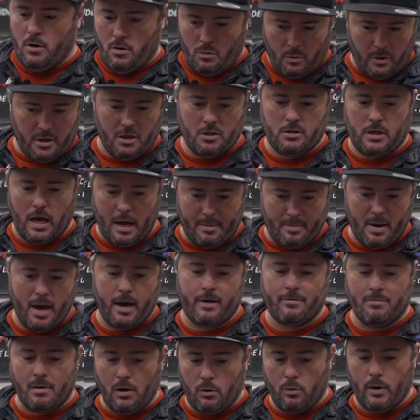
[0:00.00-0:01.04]
we just got
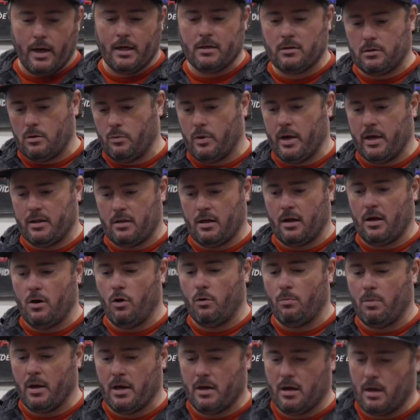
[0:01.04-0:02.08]
back from out west and we hit the go
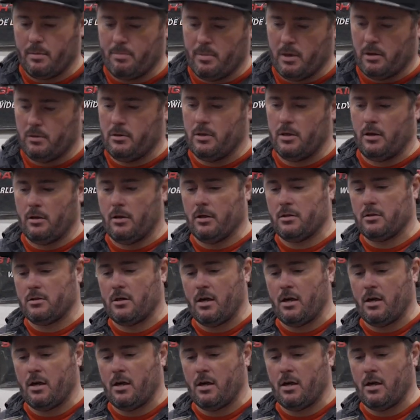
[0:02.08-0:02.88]
button on building all this